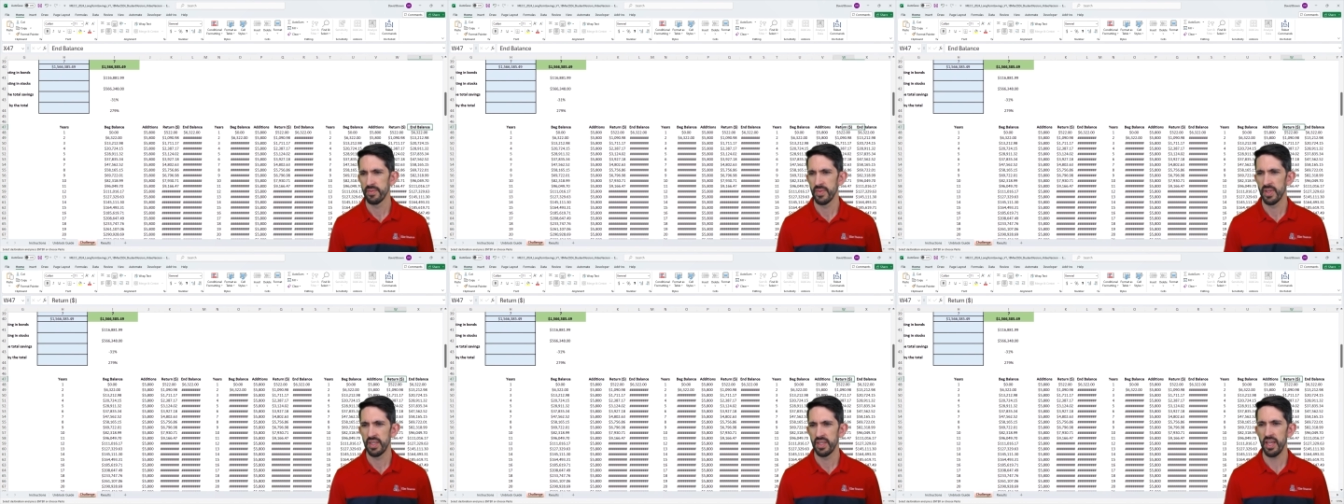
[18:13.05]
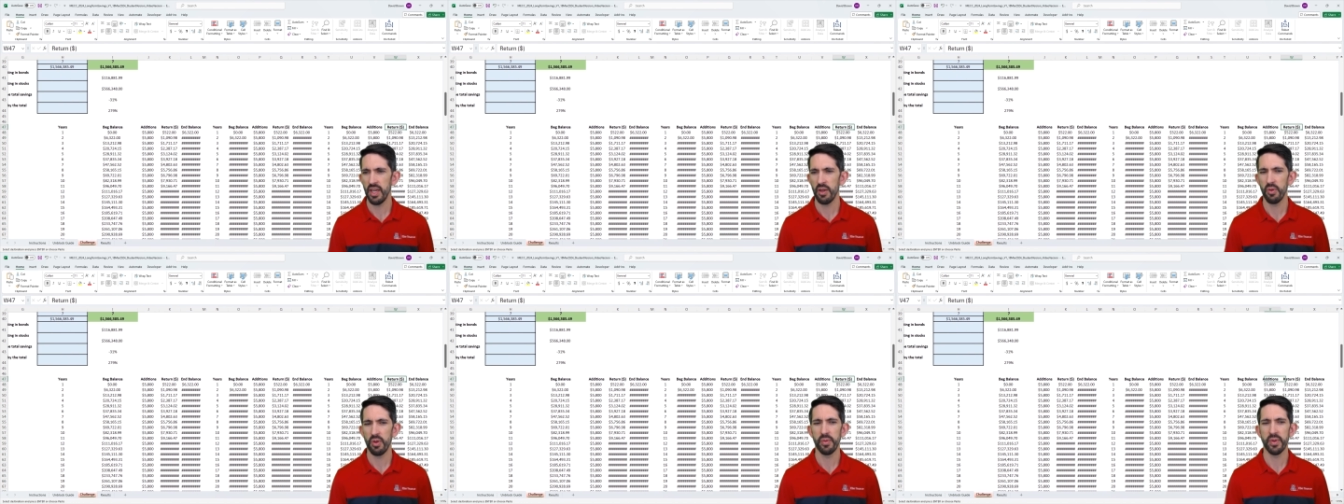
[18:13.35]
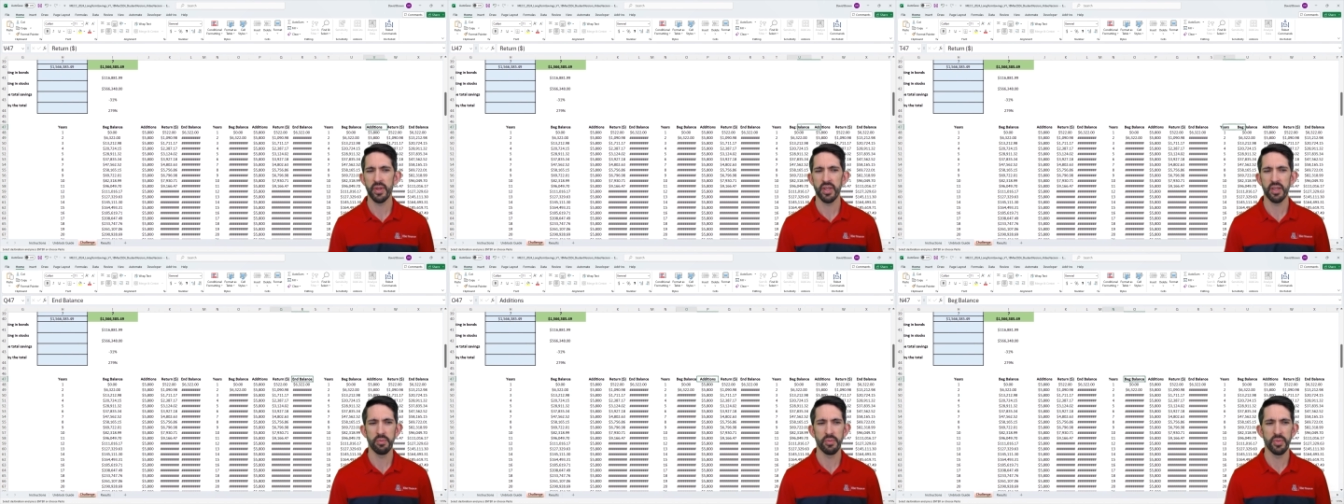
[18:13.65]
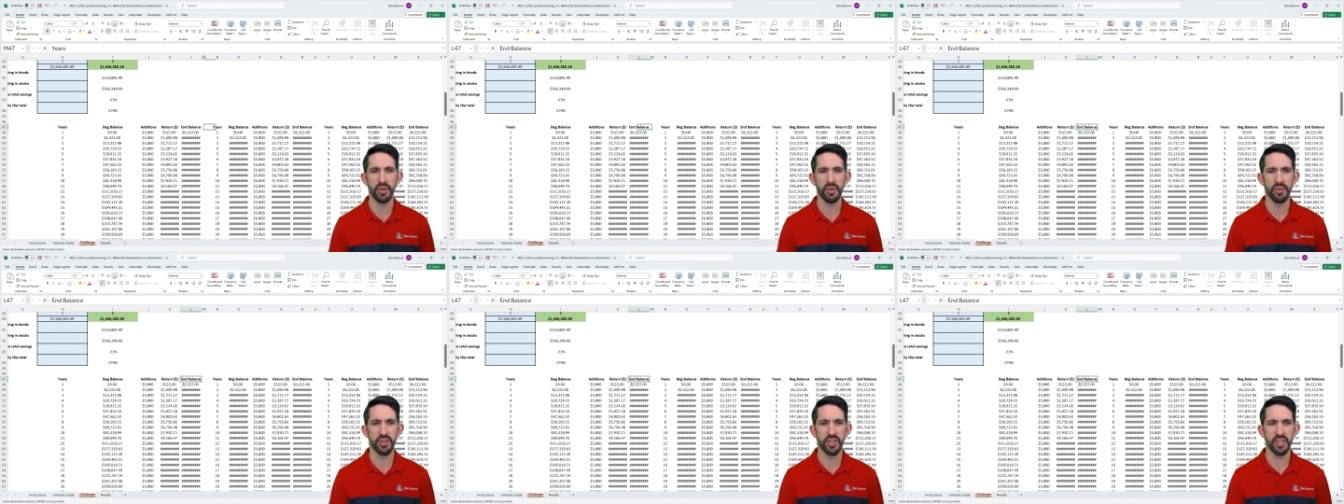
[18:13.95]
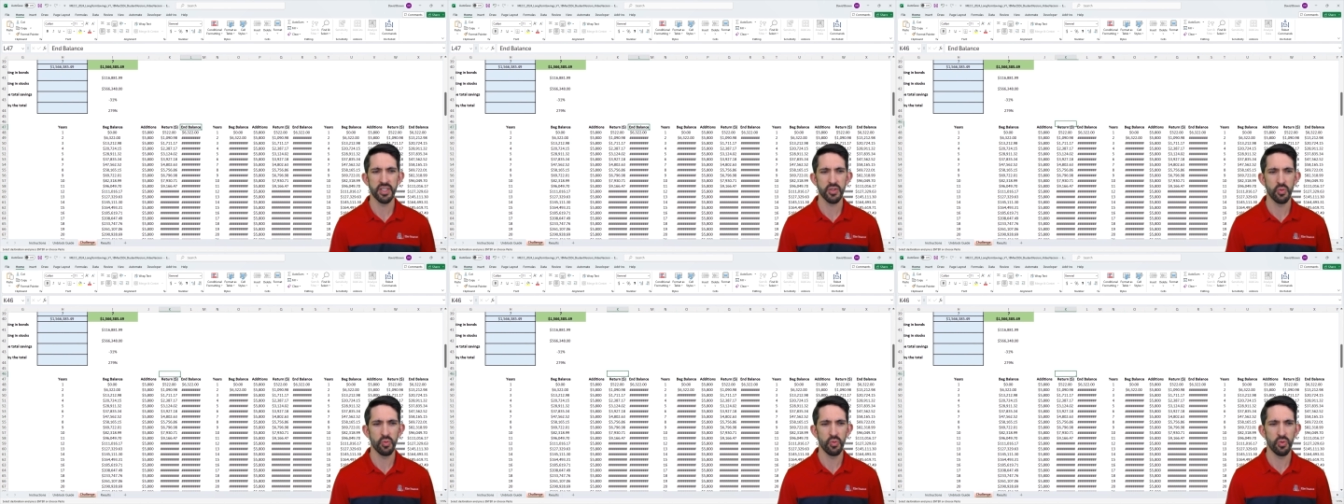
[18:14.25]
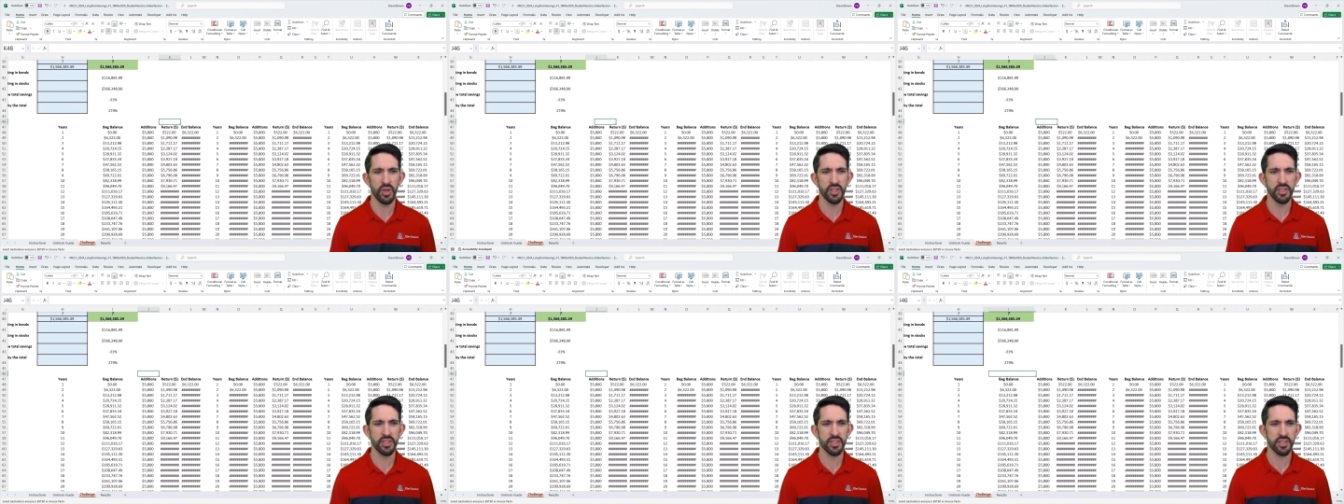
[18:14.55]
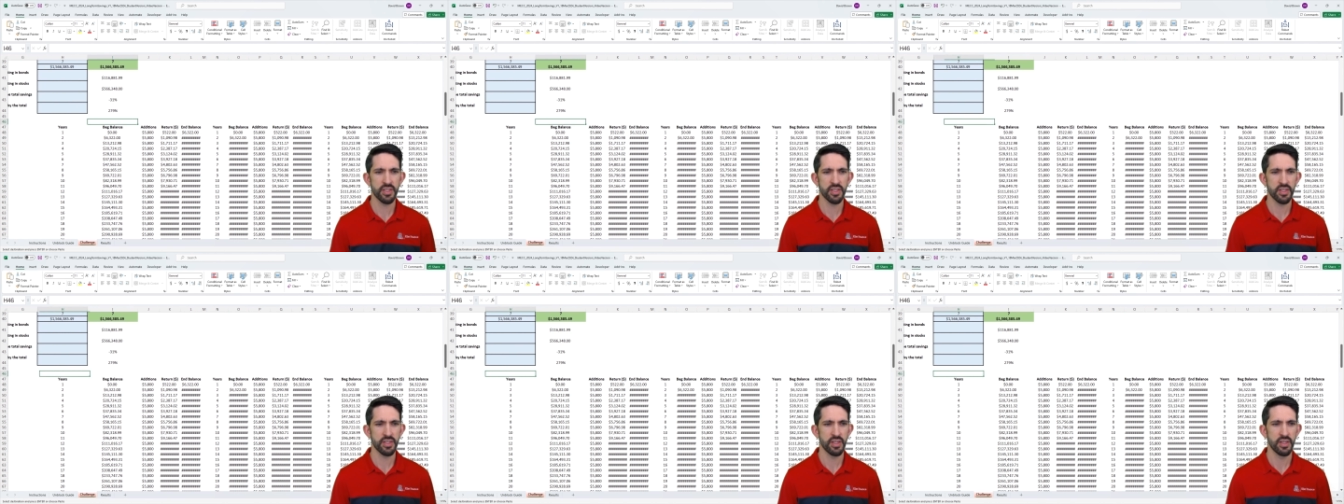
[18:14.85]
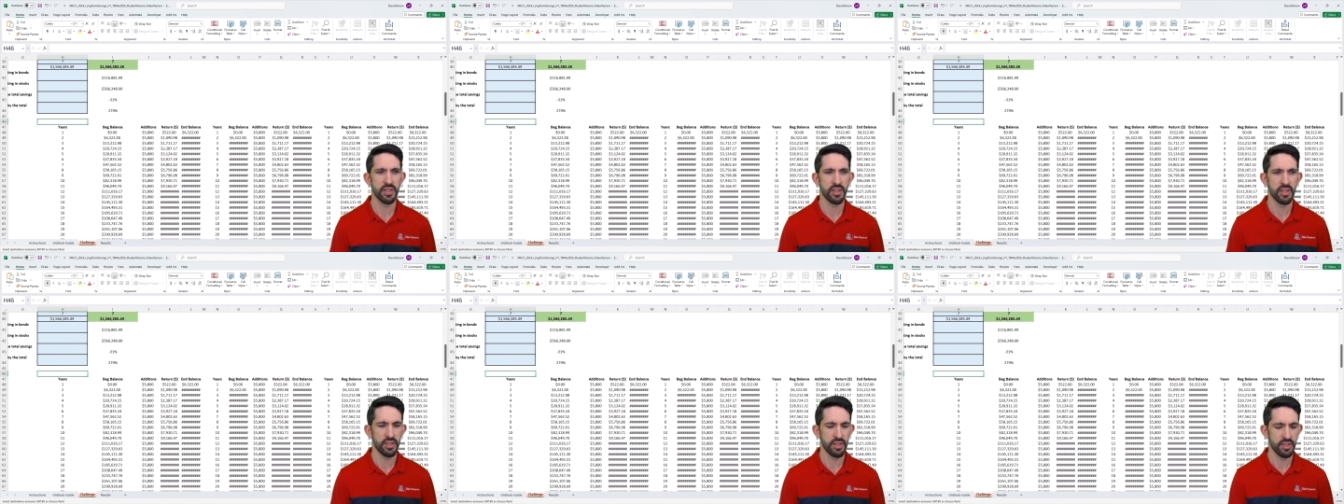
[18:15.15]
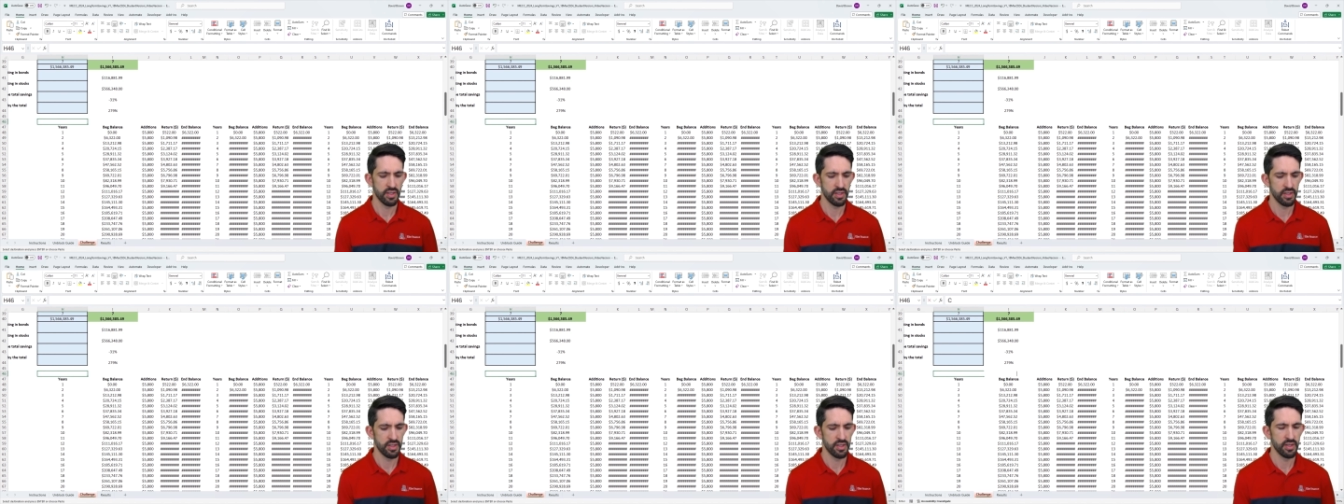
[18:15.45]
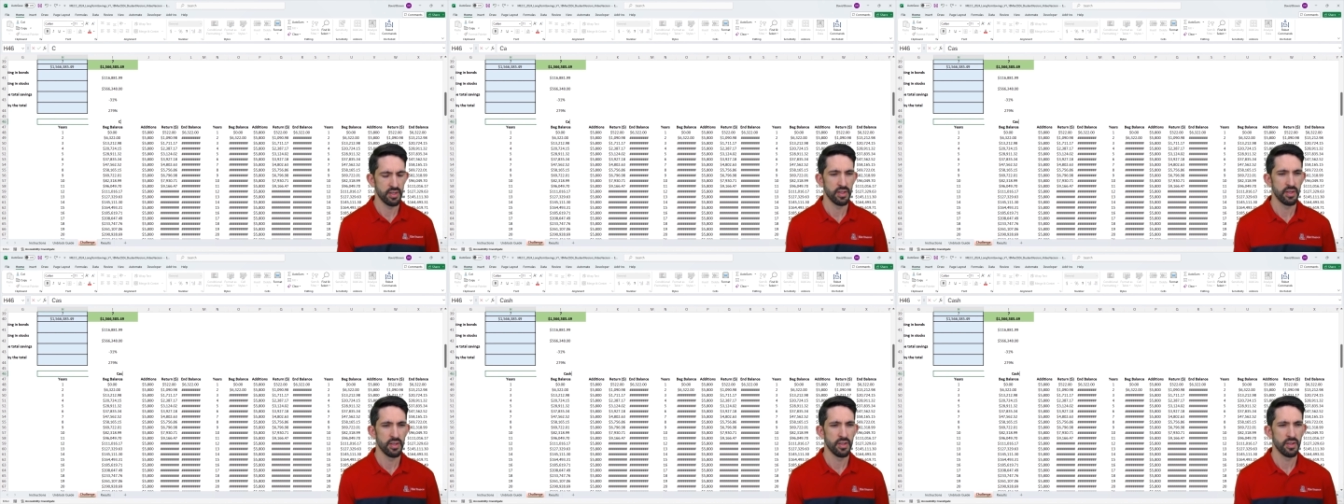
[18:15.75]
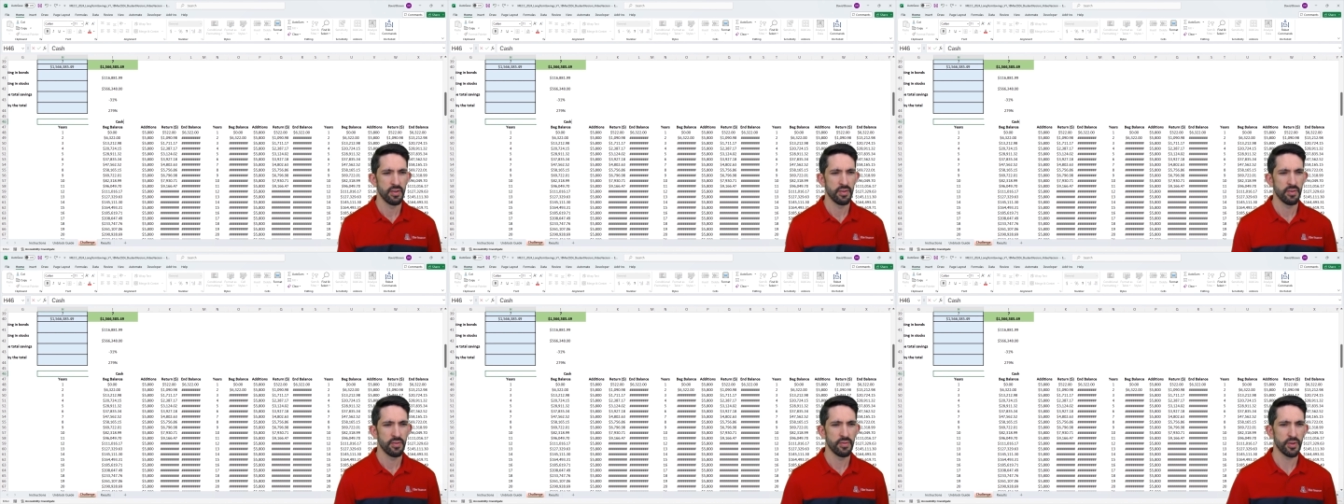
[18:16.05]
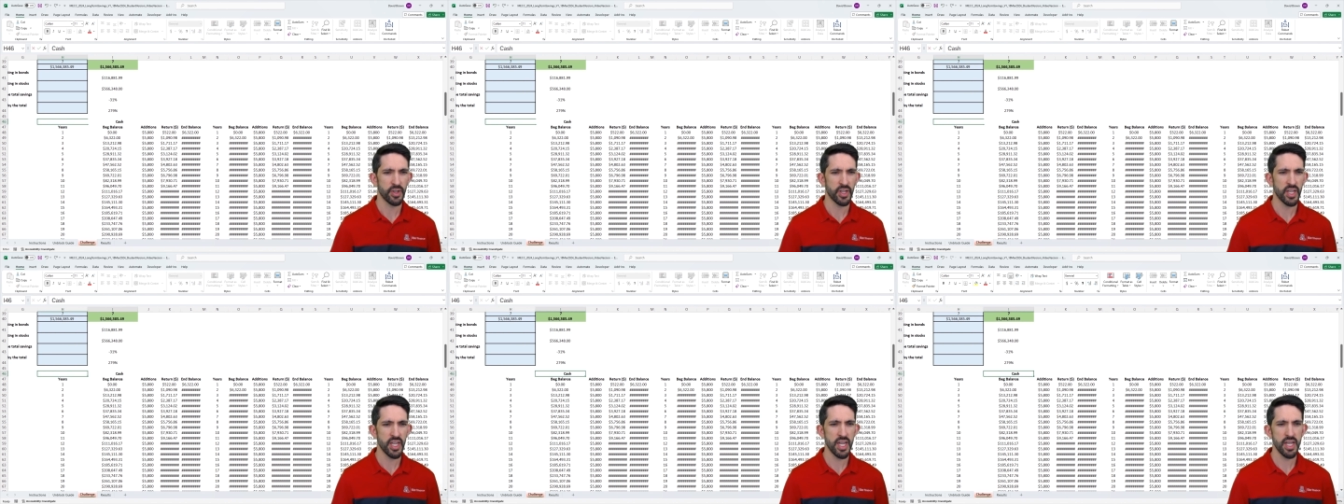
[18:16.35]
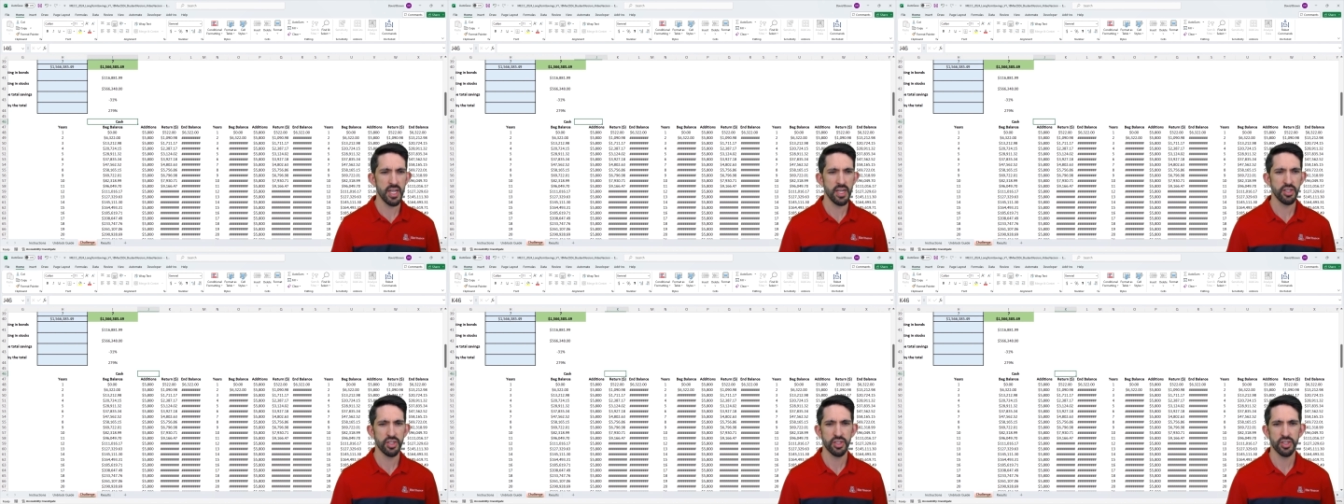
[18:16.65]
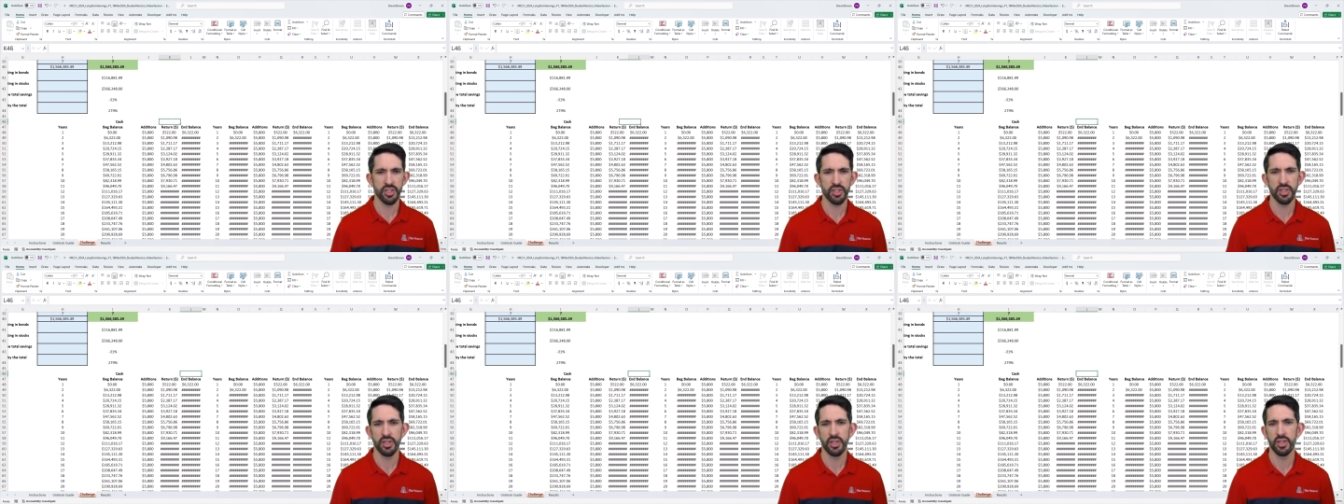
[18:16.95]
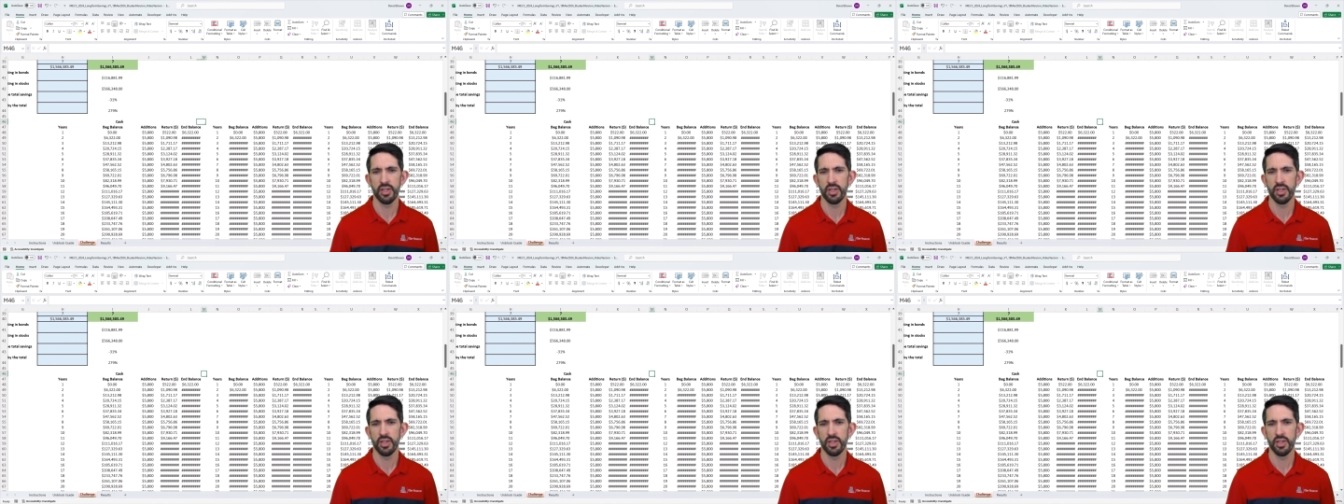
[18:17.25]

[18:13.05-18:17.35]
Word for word: That way we can build this once for cash,